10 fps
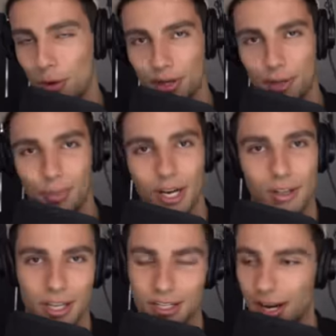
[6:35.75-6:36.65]
I'm not going to play you
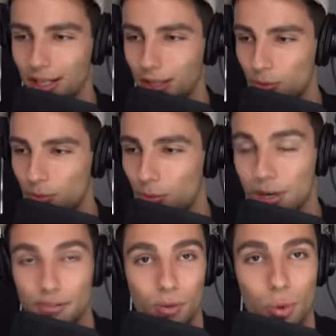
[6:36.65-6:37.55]
the entire loop, but
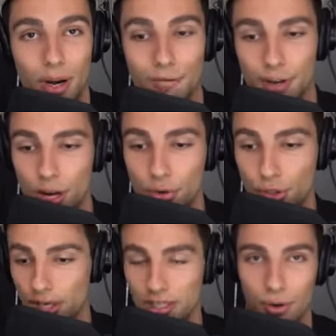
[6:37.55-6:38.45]
if you want a video
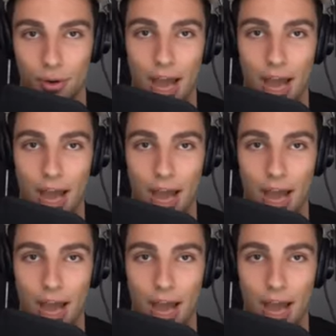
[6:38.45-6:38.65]
just on